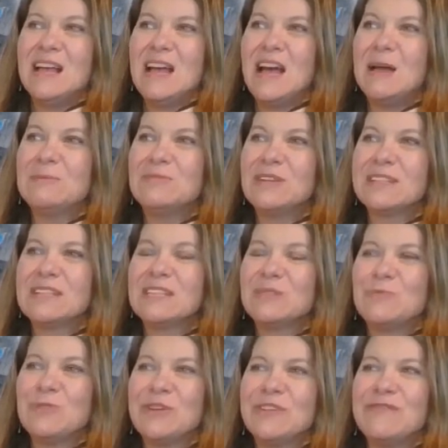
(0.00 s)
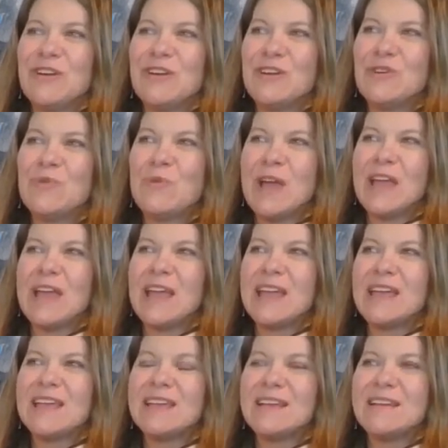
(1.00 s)
object that's pretty far
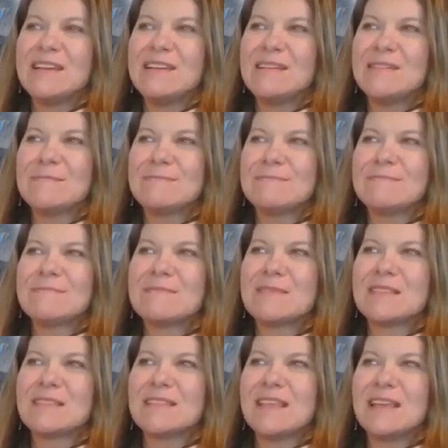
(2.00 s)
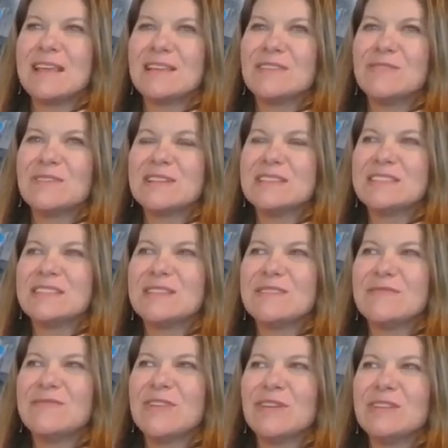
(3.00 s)
away that you can
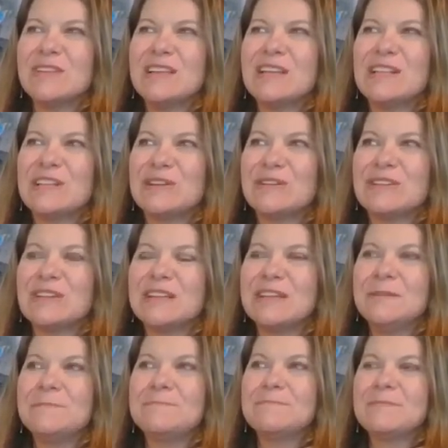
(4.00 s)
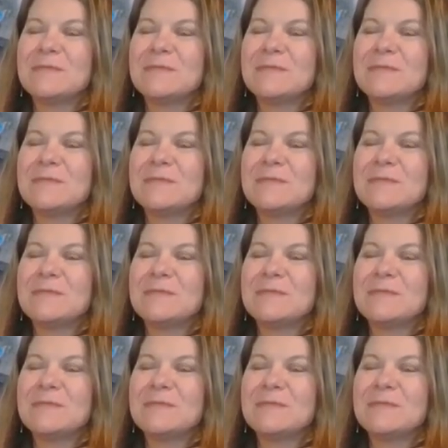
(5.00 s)
see fairly clearly.